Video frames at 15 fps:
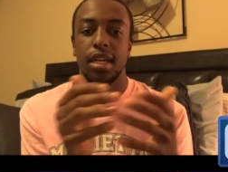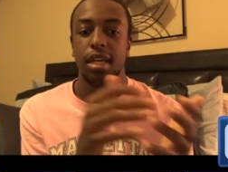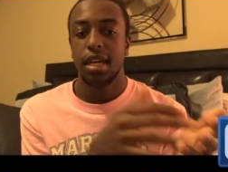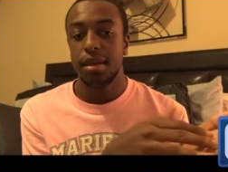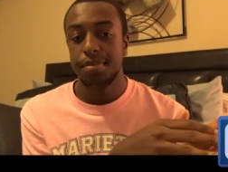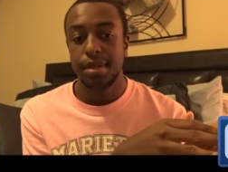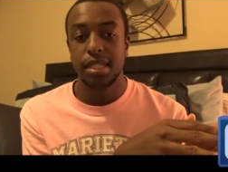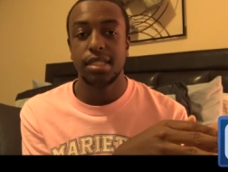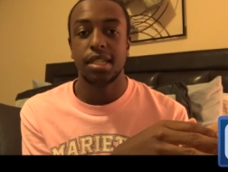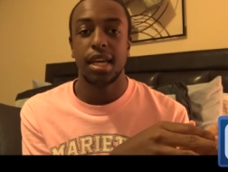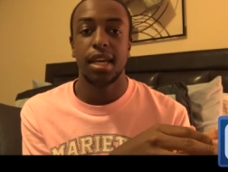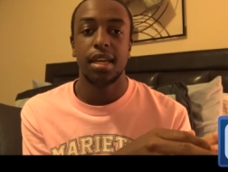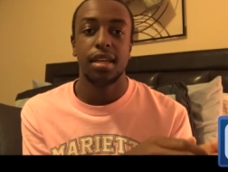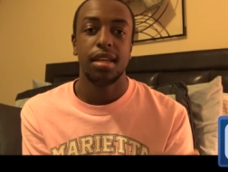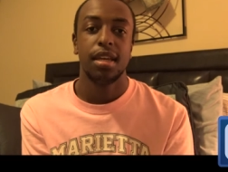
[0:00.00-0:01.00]

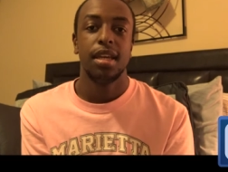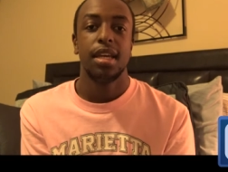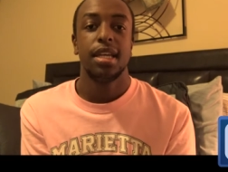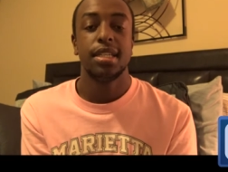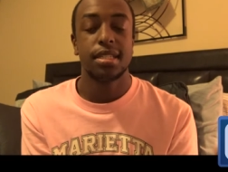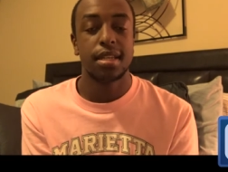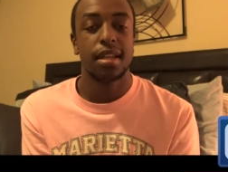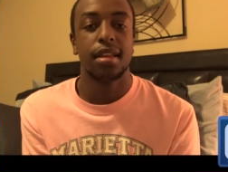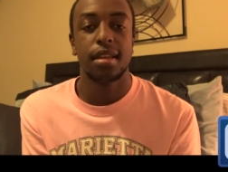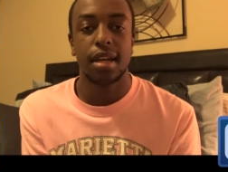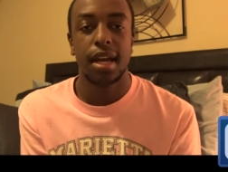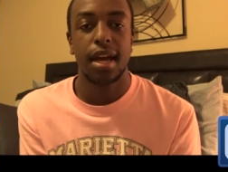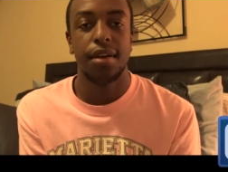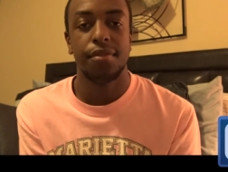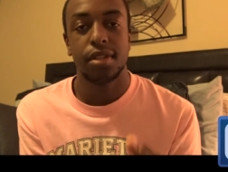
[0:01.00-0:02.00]
MPJ, he's another
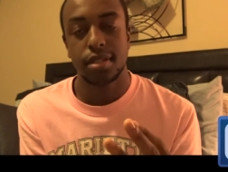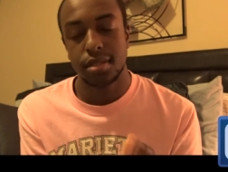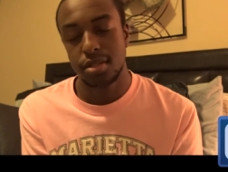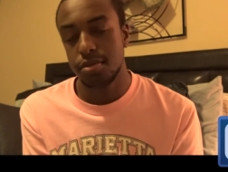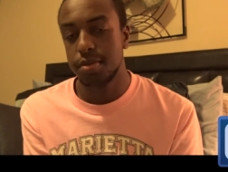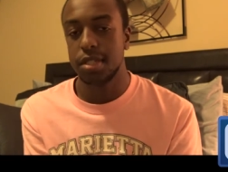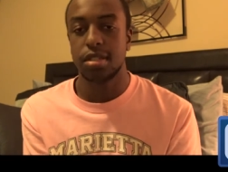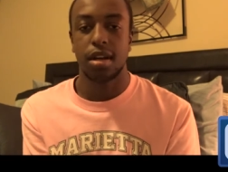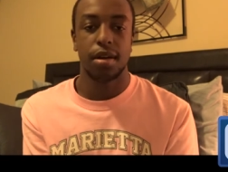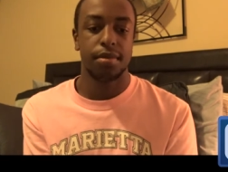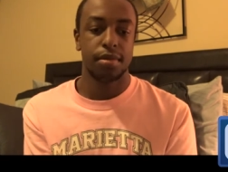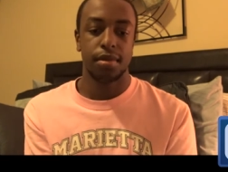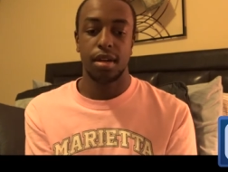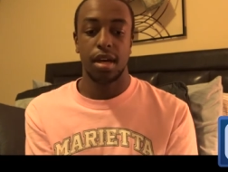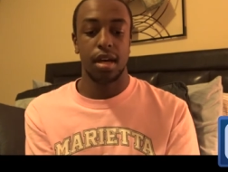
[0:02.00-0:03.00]
guy with
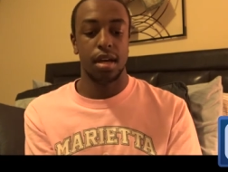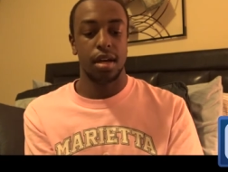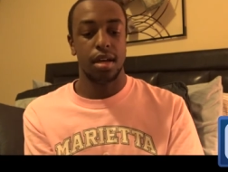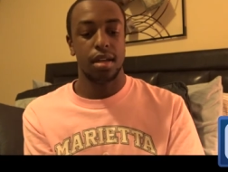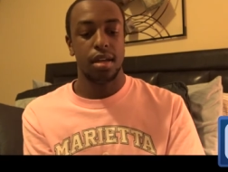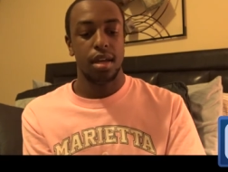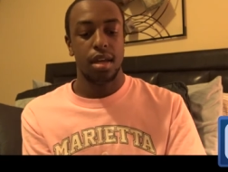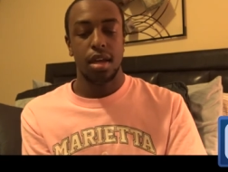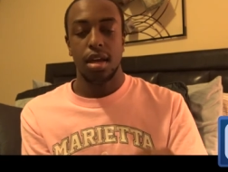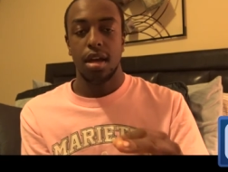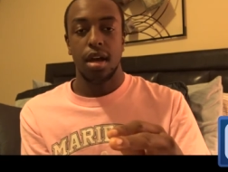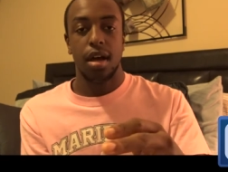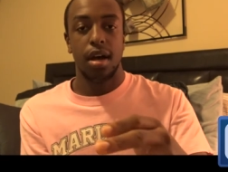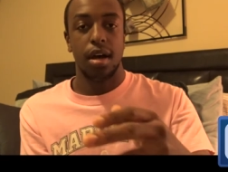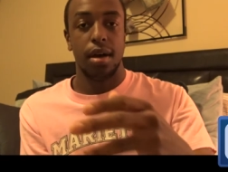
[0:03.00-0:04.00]
superstar uh,
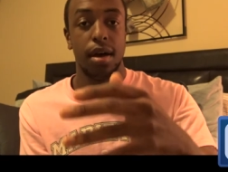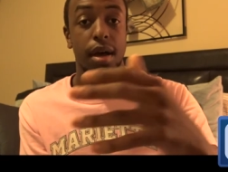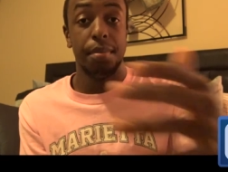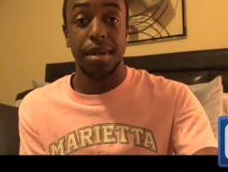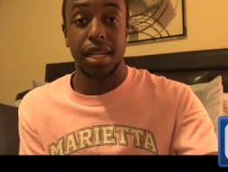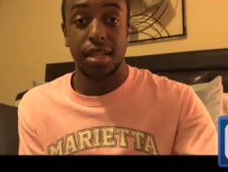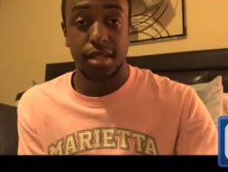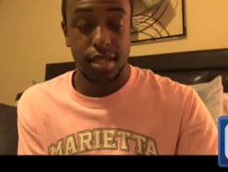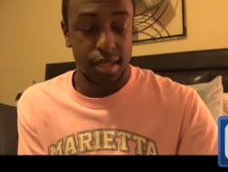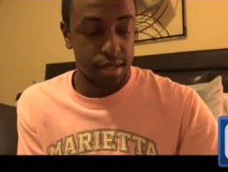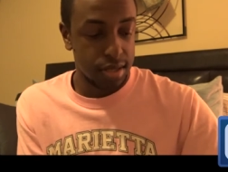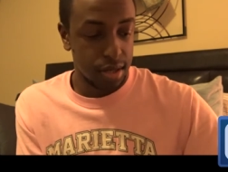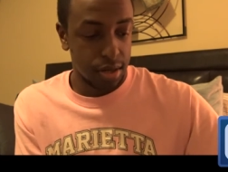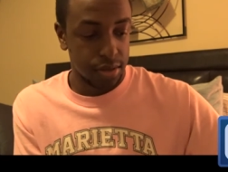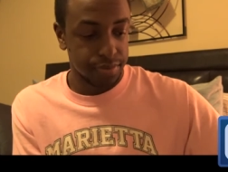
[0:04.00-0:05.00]
uh, ability.
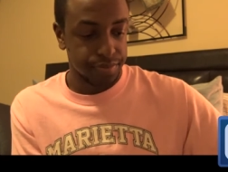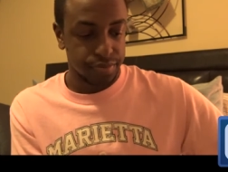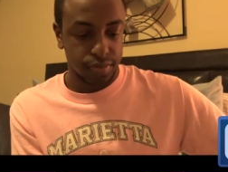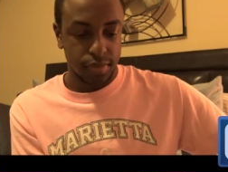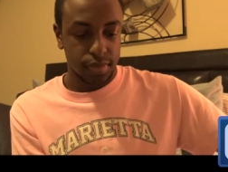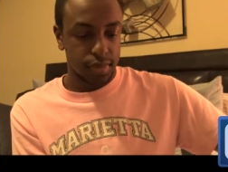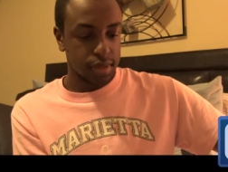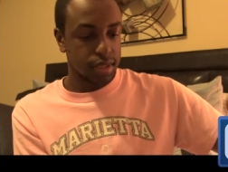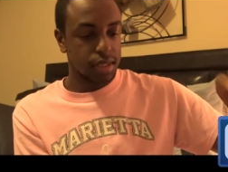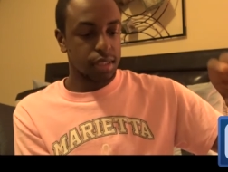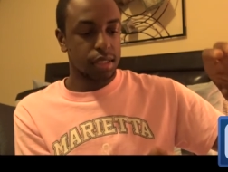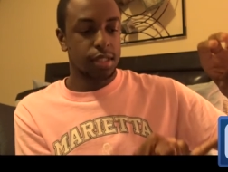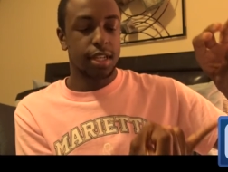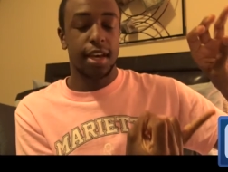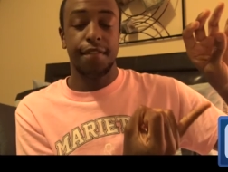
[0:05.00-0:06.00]
So
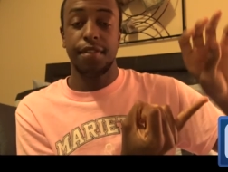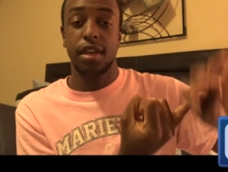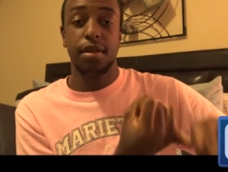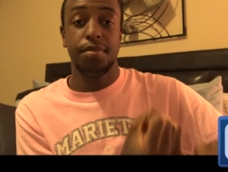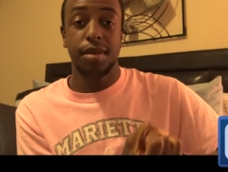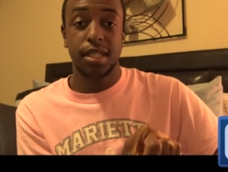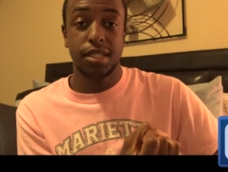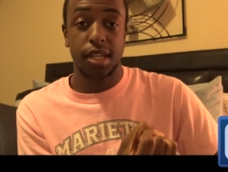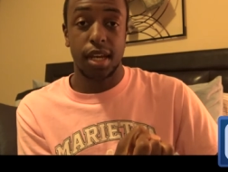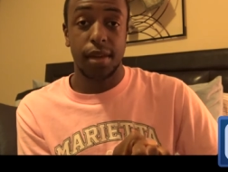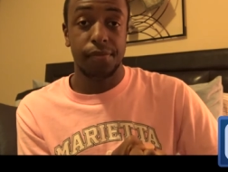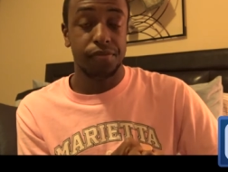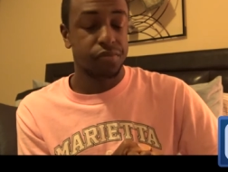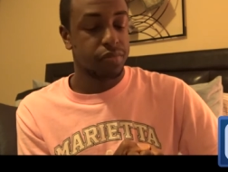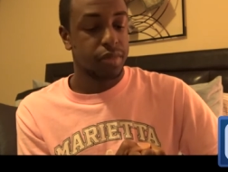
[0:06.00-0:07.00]
you have
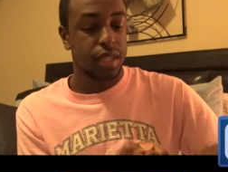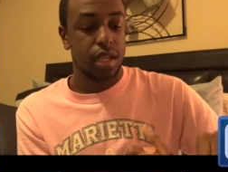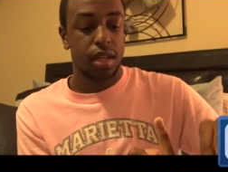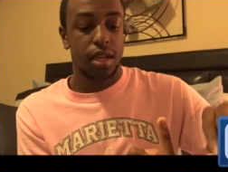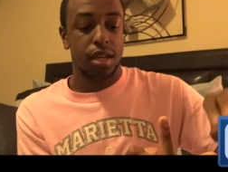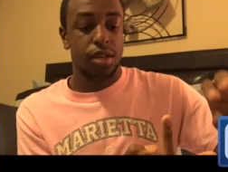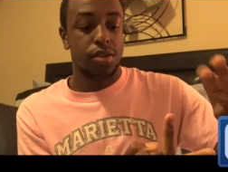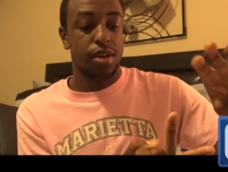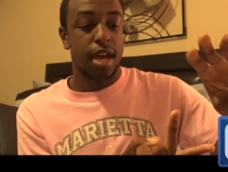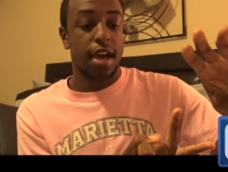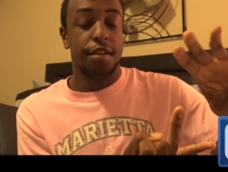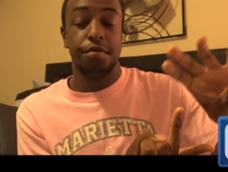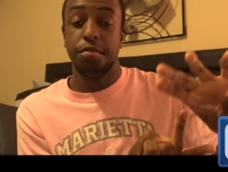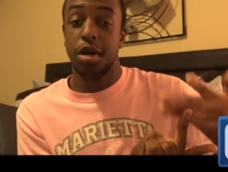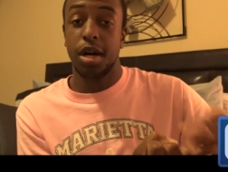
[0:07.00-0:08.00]
MPJ, you
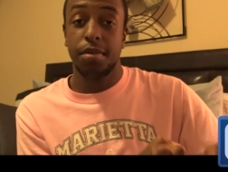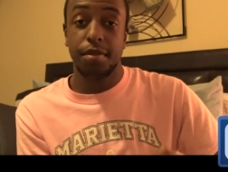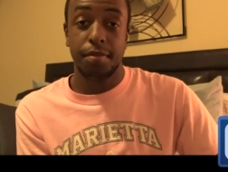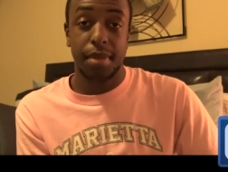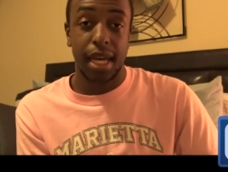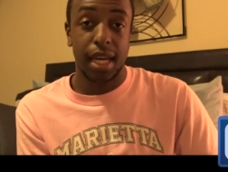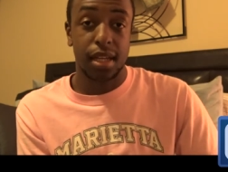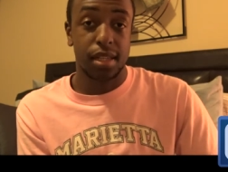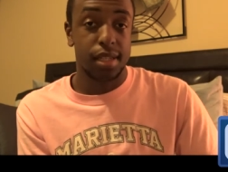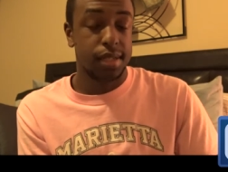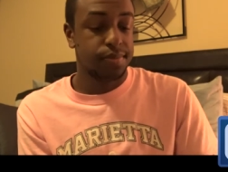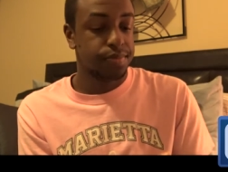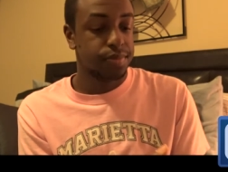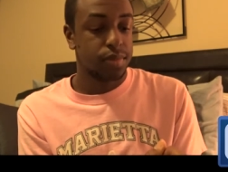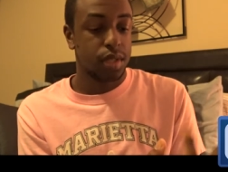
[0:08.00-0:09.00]
have Marvin
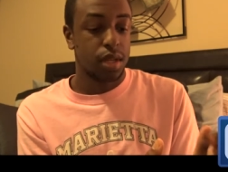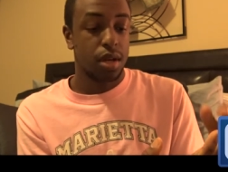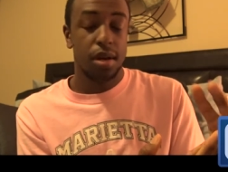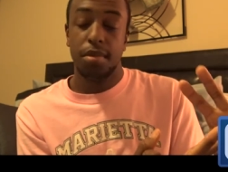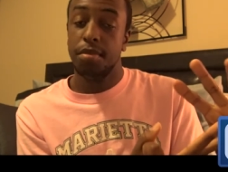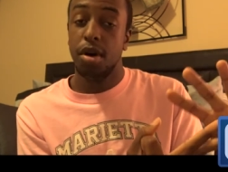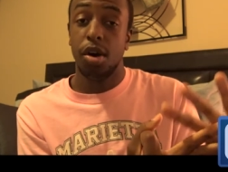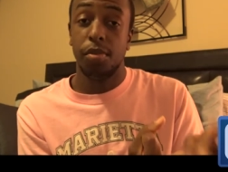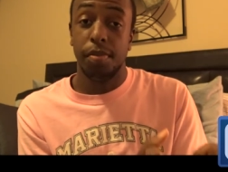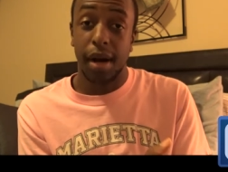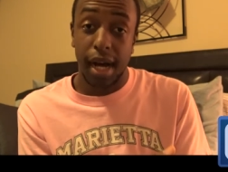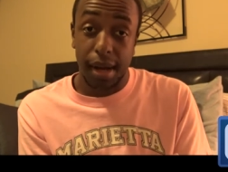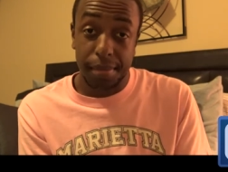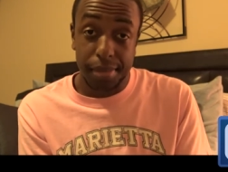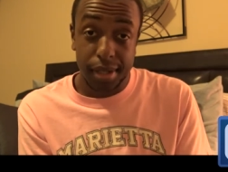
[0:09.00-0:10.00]
Bagley, Mo
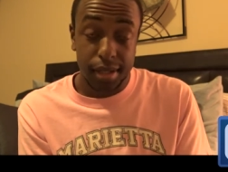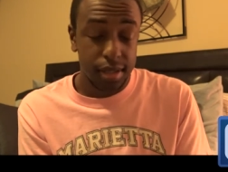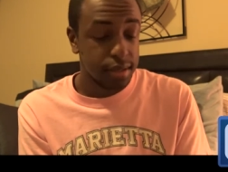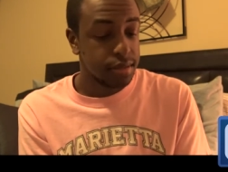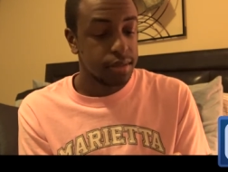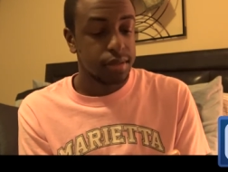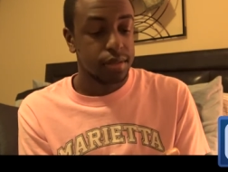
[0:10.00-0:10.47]
Bamba,